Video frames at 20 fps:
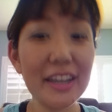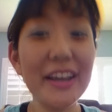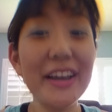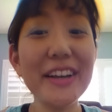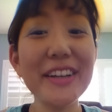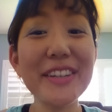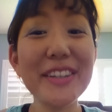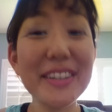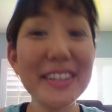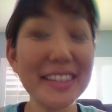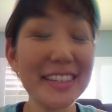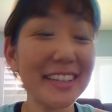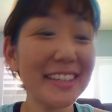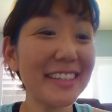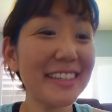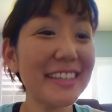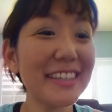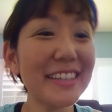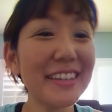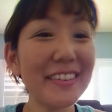extra
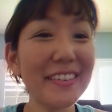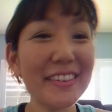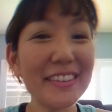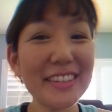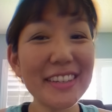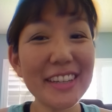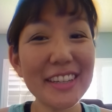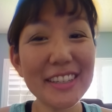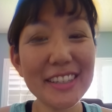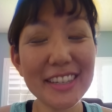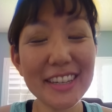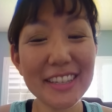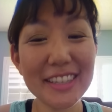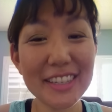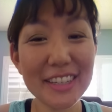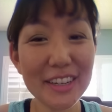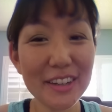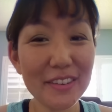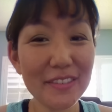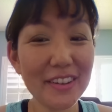
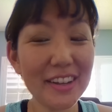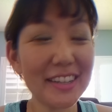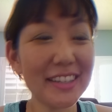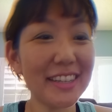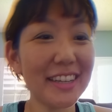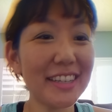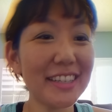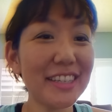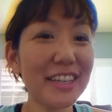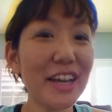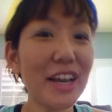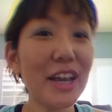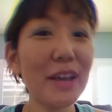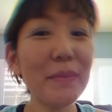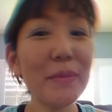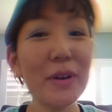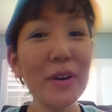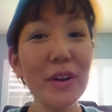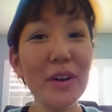sensitive at that time.